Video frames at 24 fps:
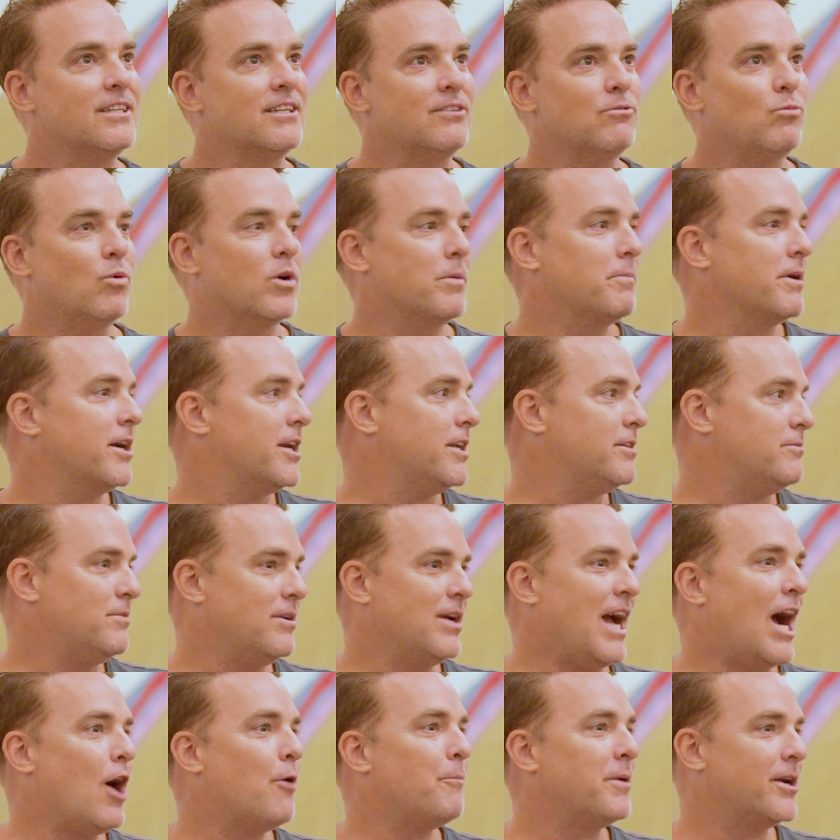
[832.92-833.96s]
how am
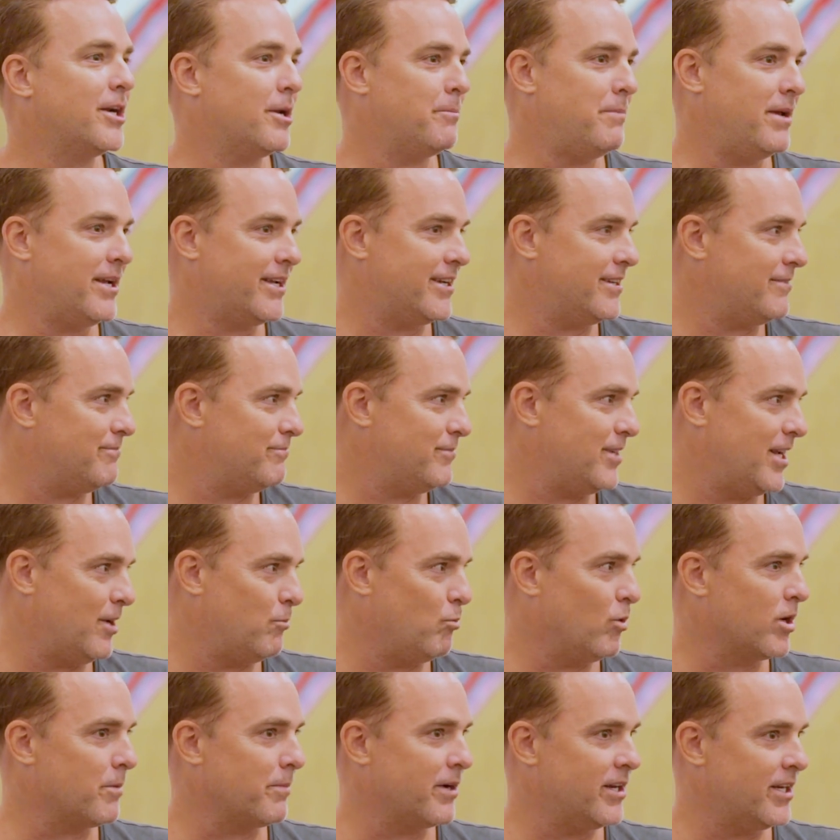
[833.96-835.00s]
I going to make it, and
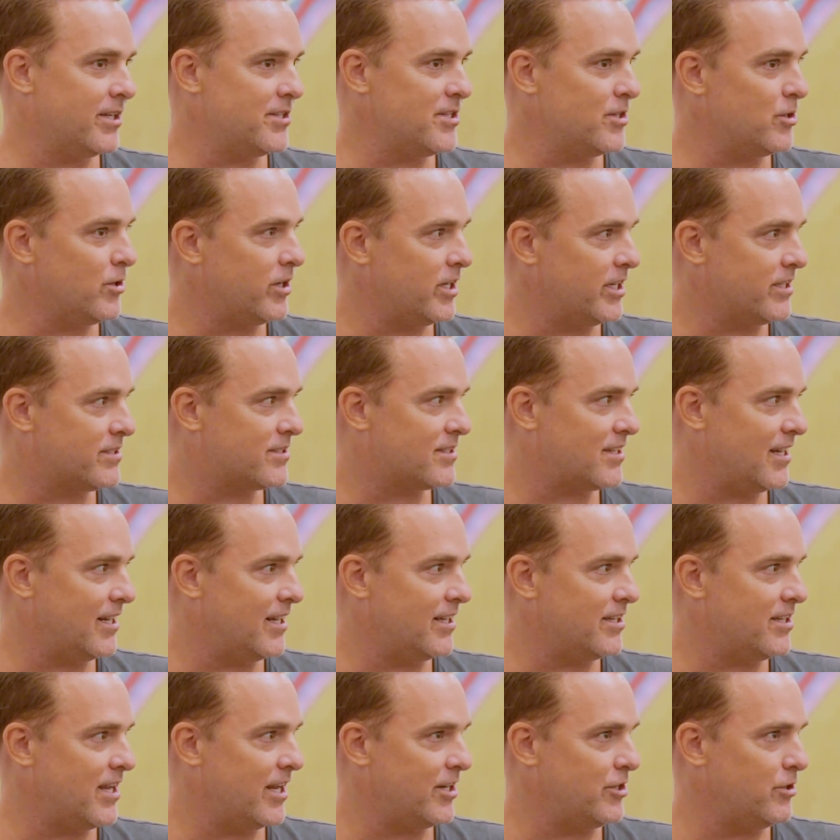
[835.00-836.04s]
what am I going to do,
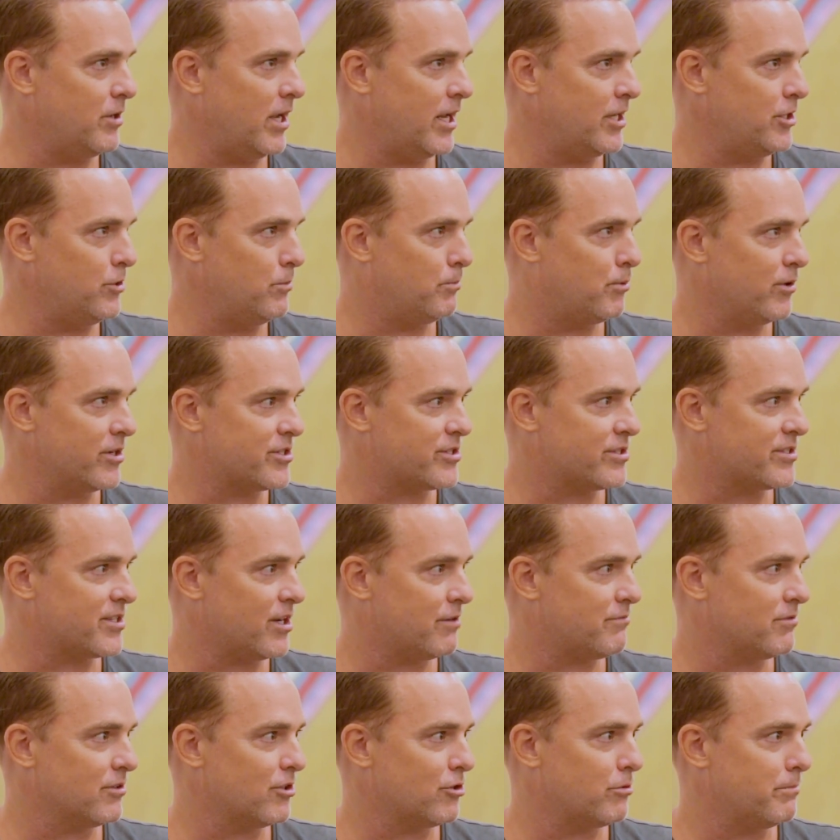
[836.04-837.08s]
and you push
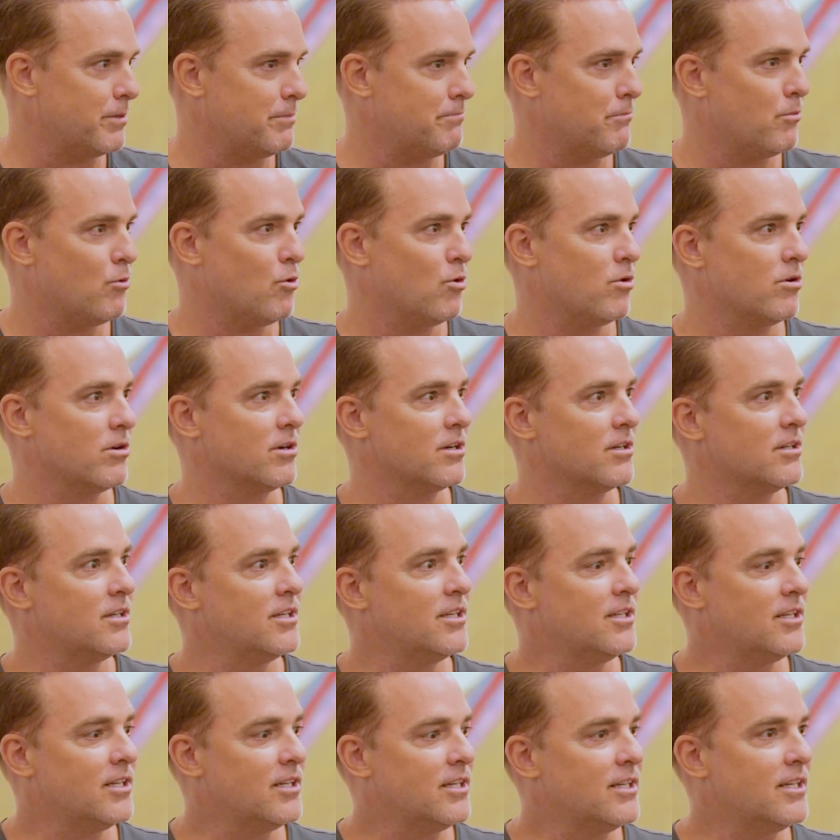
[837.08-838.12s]
yourself a little bit more,
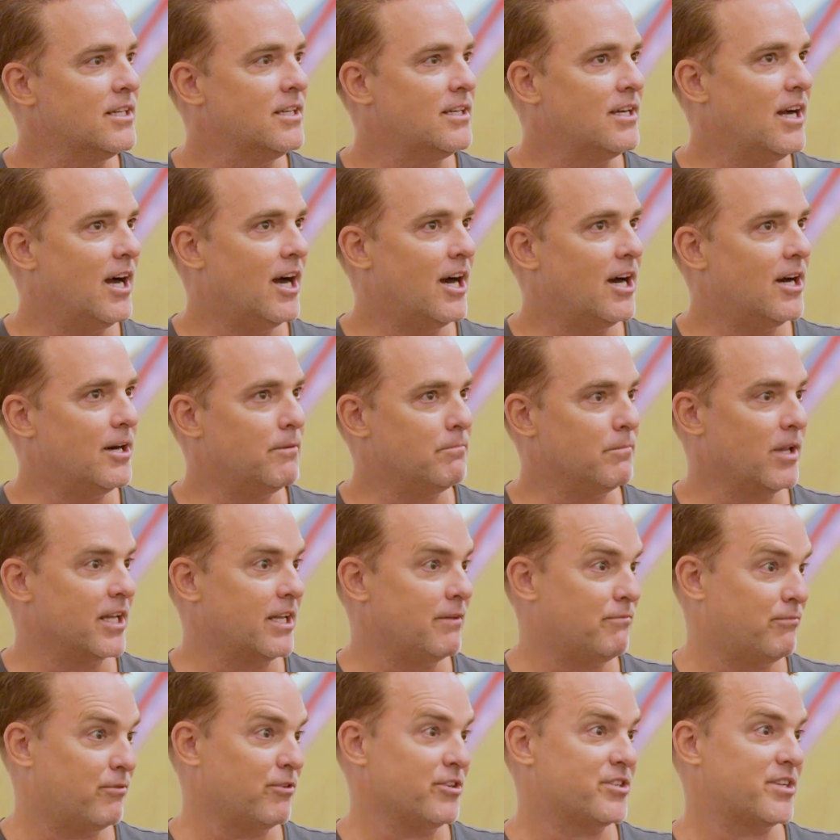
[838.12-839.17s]
like
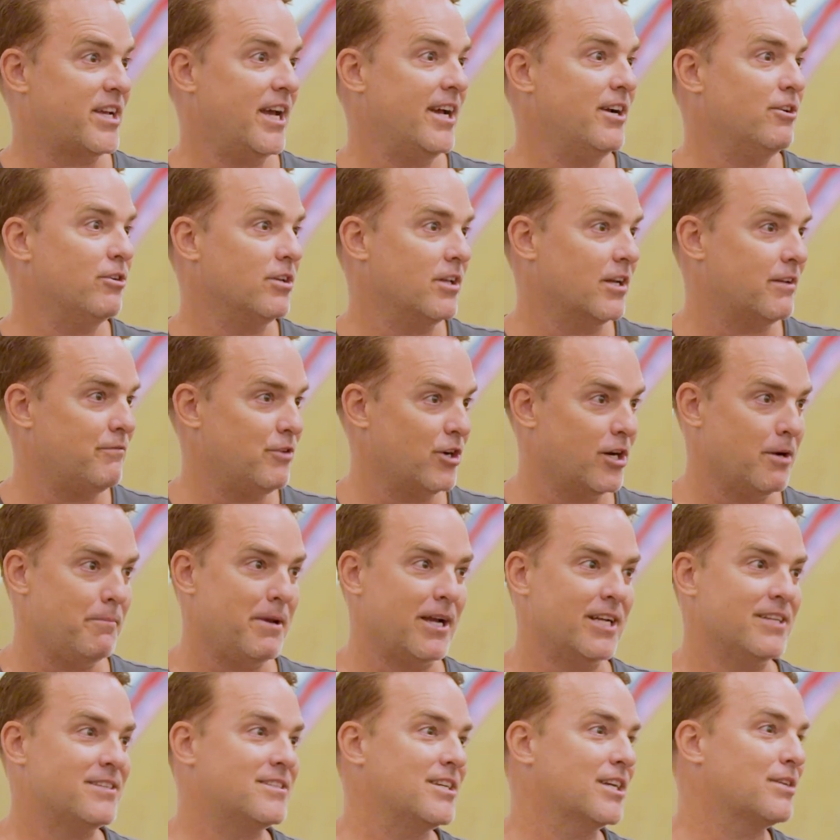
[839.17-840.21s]
if for scale, like if you're going to
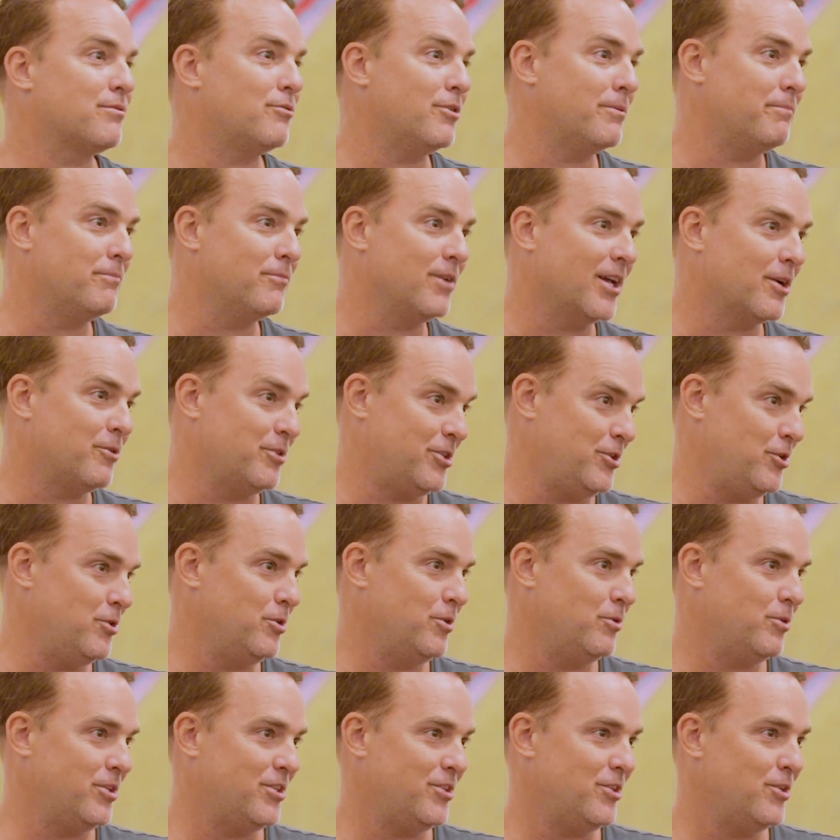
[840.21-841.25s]
make a 6 foot, like do
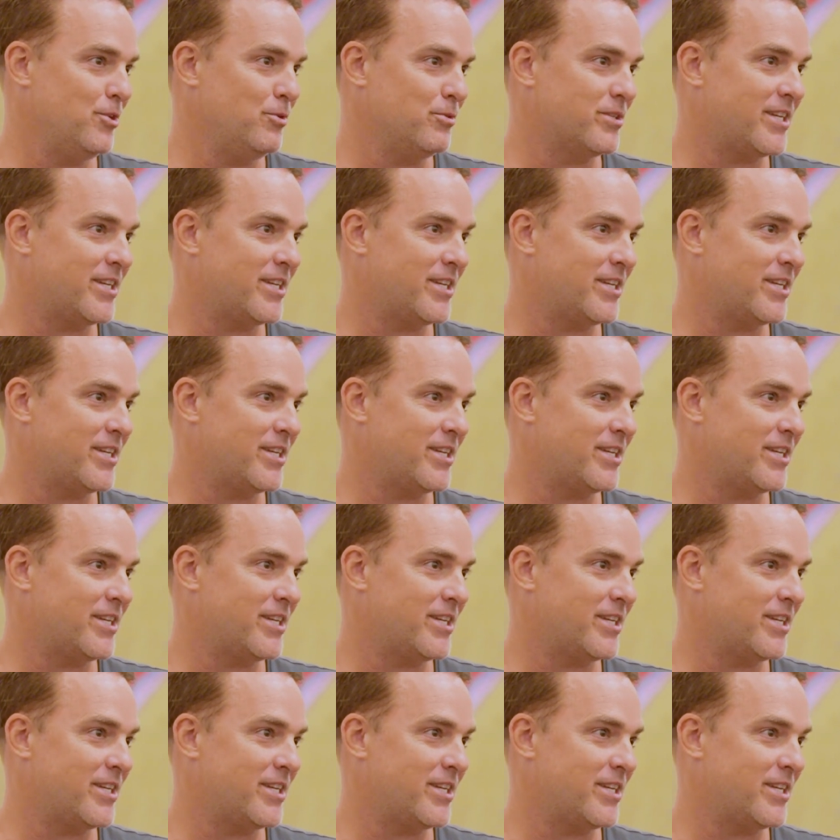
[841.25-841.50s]
you use